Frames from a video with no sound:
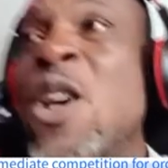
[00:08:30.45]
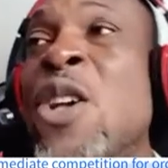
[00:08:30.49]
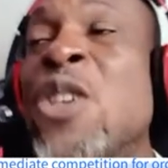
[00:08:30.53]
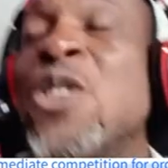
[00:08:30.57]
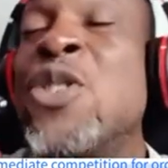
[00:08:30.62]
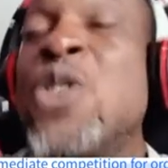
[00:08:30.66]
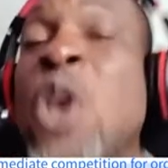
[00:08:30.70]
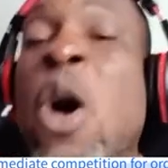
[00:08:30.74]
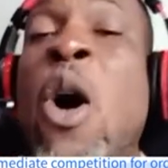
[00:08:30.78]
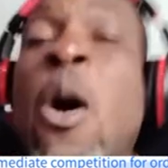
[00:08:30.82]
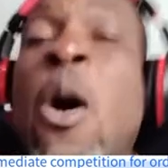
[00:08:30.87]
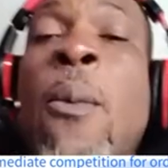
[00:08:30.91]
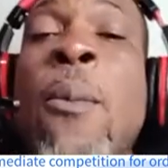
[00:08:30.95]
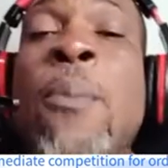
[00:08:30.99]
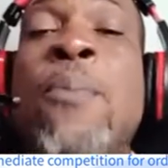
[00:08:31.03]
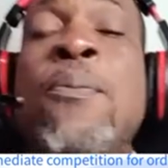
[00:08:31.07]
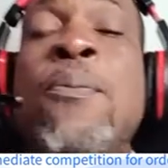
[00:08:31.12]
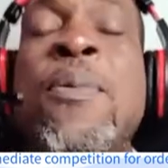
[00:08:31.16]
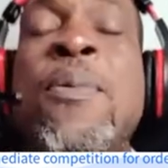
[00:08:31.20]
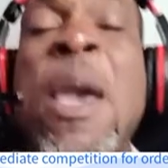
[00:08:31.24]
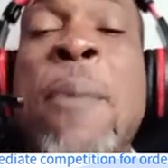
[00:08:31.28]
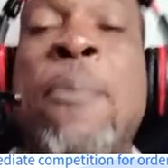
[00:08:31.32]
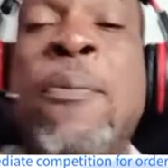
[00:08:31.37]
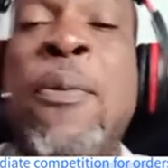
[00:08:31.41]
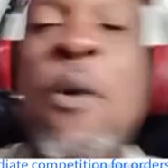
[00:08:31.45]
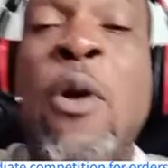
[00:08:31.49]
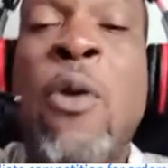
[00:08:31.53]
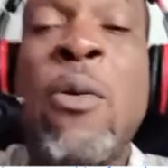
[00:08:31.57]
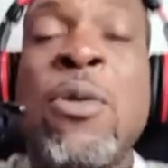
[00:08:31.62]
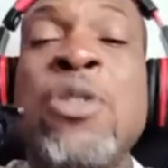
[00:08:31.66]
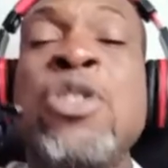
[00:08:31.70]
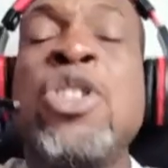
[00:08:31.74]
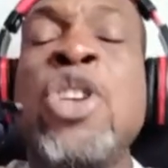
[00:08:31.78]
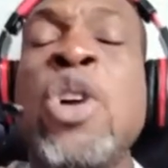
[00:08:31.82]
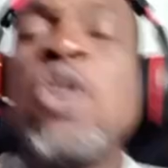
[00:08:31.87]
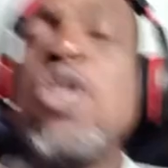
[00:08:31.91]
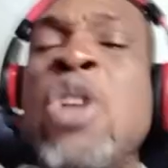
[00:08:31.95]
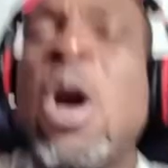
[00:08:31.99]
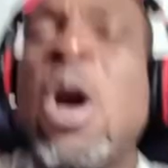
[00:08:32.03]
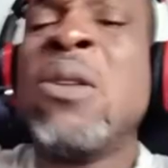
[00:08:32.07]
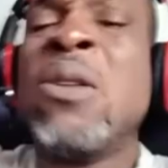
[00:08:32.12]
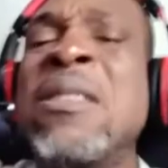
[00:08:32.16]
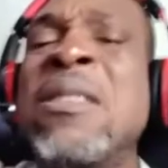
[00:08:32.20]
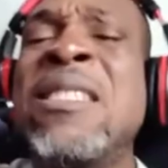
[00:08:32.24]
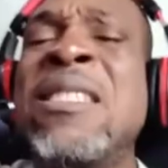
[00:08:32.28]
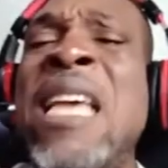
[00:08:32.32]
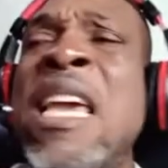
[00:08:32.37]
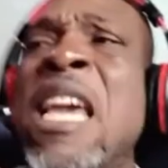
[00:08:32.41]
So people, do you know
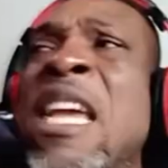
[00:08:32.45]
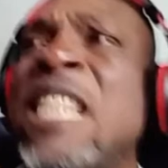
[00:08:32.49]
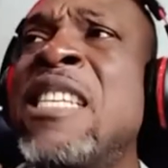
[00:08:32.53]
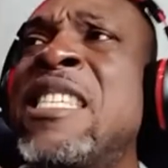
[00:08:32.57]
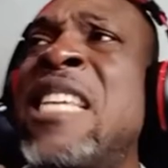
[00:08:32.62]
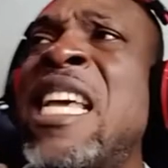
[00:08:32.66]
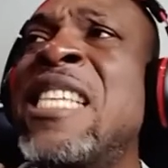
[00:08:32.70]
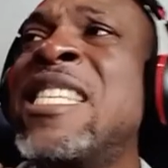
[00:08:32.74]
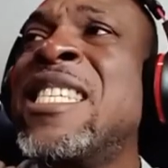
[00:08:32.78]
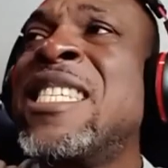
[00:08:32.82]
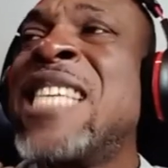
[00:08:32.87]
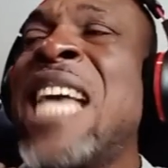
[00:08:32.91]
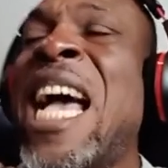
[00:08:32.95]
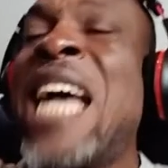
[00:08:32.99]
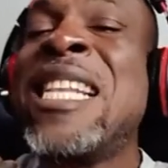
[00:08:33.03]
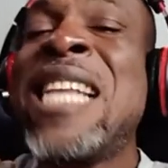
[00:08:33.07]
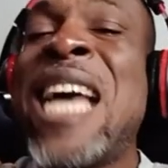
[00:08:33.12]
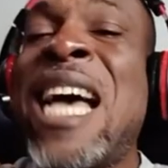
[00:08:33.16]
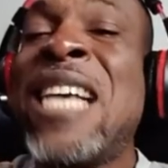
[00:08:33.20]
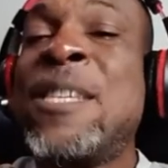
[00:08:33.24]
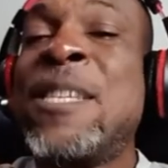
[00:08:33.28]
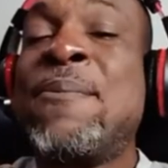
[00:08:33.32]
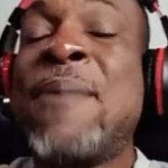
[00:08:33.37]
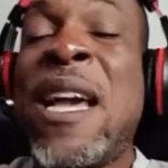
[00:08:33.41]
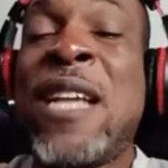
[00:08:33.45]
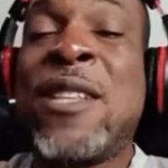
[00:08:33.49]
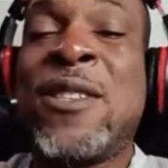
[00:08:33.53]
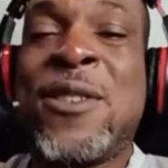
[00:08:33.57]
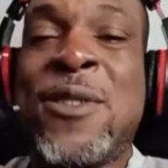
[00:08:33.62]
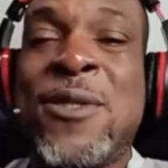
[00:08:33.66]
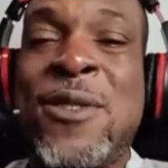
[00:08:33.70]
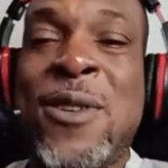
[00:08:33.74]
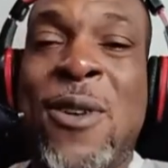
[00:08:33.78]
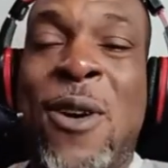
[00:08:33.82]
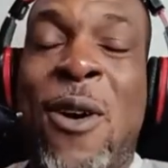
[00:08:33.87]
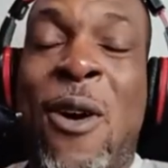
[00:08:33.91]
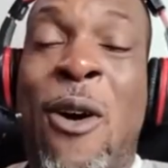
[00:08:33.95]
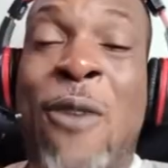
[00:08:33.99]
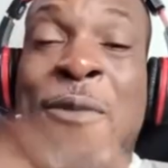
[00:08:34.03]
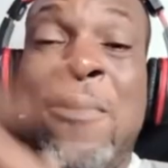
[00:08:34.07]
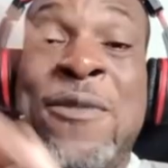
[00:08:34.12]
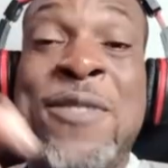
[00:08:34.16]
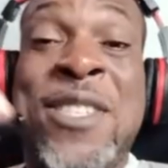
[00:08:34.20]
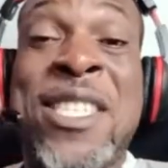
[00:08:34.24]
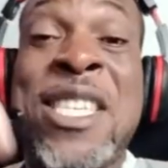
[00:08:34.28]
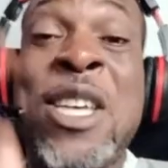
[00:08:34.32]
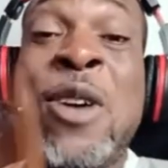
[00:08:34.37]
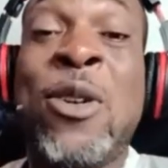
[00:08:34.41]
the sad aspect of
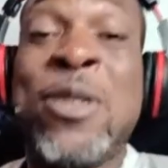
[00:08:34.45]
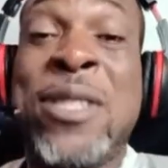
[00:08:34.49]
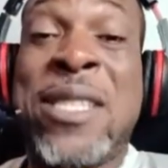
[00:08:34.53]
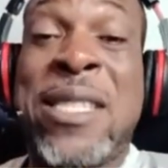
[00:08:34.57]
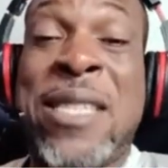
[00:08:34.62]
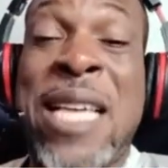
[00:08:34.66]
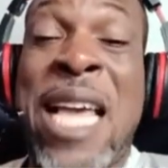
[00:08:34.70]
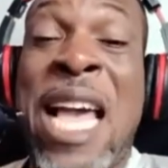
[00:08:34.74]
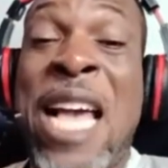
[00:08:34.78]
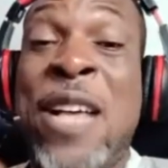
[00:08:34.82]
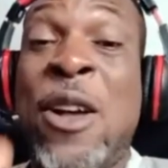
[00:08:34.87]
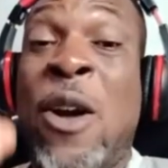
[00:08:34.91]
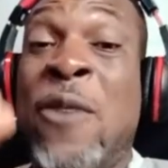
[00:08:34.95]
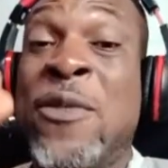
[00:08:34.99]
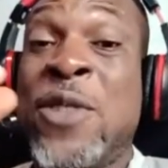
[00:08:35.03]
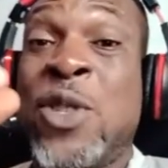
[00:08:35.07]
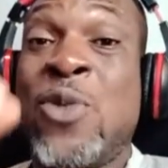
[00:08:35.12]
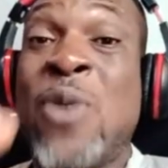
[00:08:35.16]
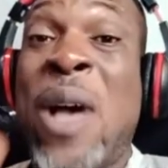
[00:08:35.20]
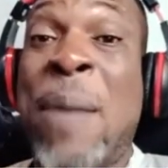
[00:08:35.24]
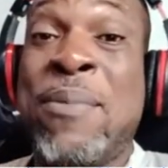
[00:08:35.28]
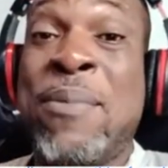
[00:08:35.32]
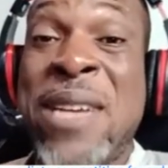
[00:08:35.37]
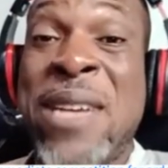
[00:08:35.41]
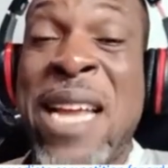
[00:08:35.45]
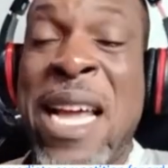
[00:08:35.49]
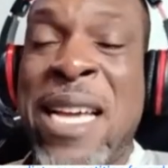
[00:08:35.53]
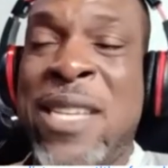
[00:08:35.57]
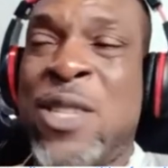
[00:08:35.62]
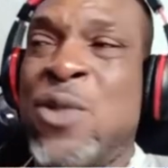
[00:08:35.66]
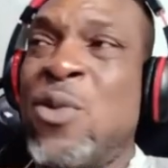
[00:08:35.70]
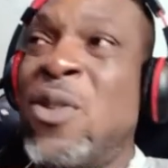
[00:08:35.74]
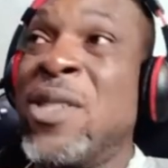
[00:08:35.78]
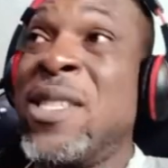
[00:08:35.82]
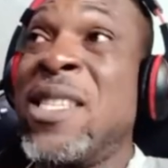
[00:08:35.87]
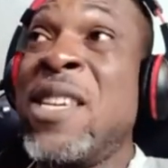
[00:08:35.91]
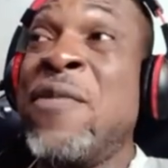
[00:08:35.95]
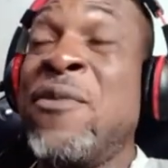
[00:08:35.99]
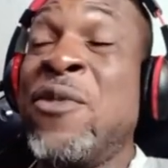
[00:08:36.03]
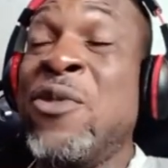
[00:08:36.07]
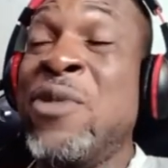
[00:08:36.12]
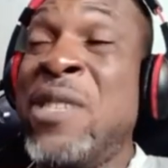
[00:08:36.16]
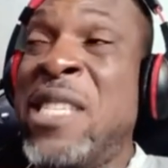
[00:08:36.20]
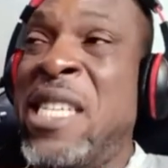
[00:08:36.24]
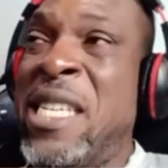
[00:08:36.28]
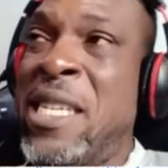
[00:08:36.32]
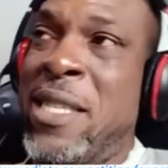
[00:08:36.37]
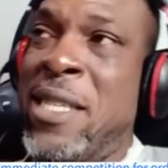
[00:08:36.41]
Swapnext was
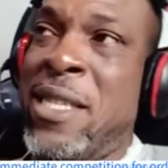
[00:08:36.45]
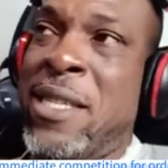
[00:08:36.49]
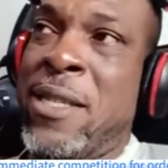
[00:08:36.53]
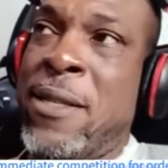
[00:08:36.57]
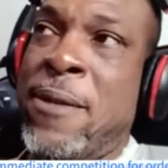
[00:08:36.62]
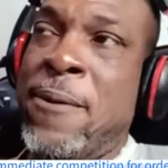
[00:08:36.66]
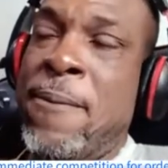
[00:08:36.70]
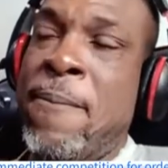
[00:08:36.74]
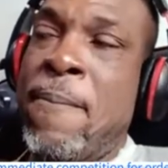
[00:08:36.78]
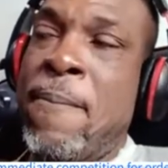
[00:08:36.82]
even this.